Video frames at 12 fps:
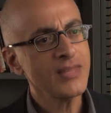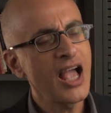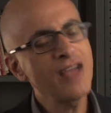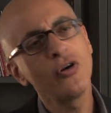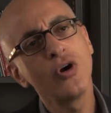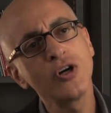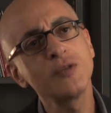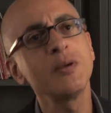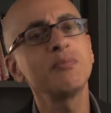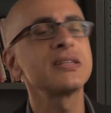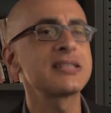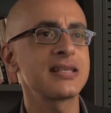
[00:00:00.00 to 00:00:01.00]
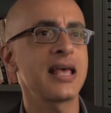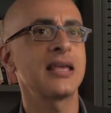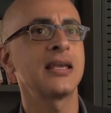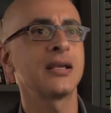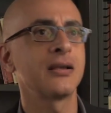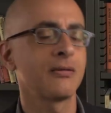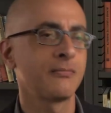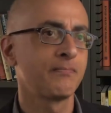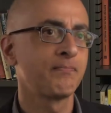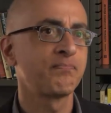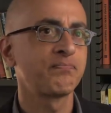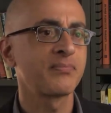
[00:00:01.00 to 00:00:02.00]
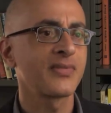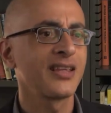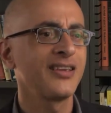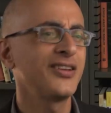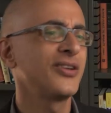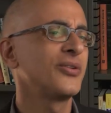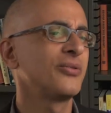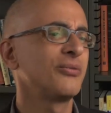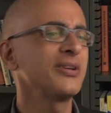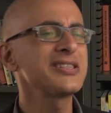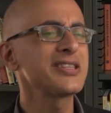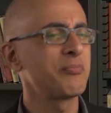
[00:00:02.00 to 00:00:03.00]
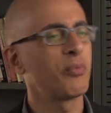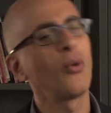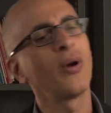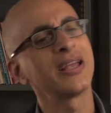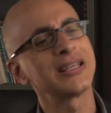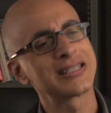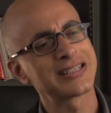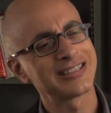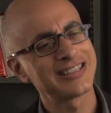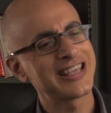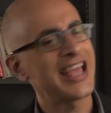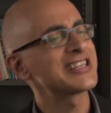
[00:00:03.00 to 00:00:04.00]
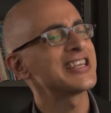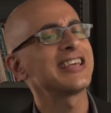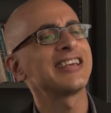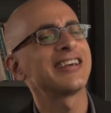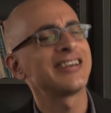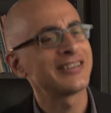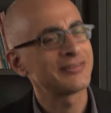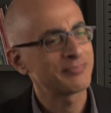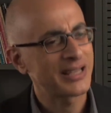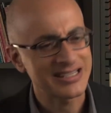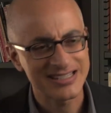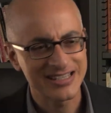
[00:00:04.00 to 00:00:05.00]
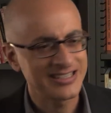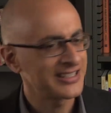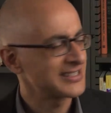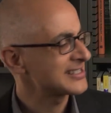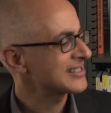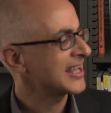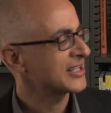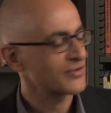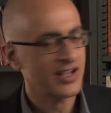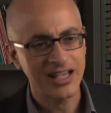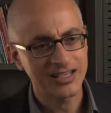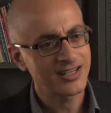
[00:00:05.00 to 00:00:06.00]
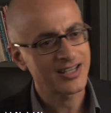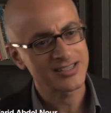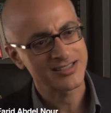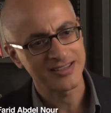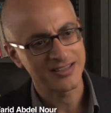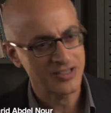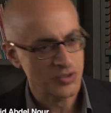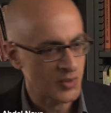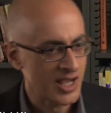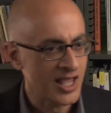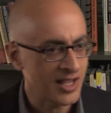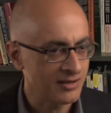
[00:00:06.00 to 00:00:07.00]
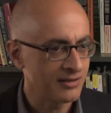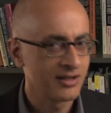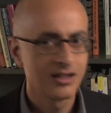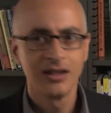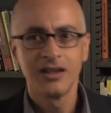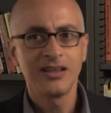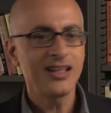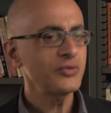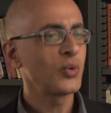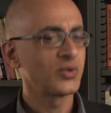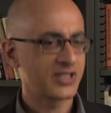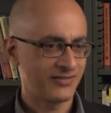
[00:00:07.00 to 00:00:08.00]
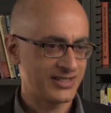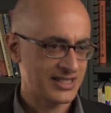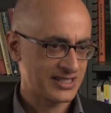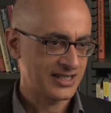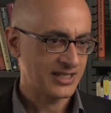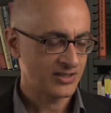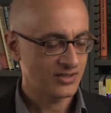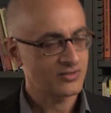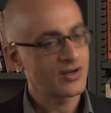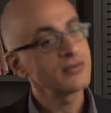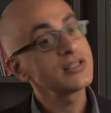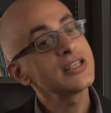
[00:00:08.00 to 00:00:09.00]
I've heard people saying, you know, what's the point getting a Palestinian state recognized in the UN? That won't give us a state on the ground.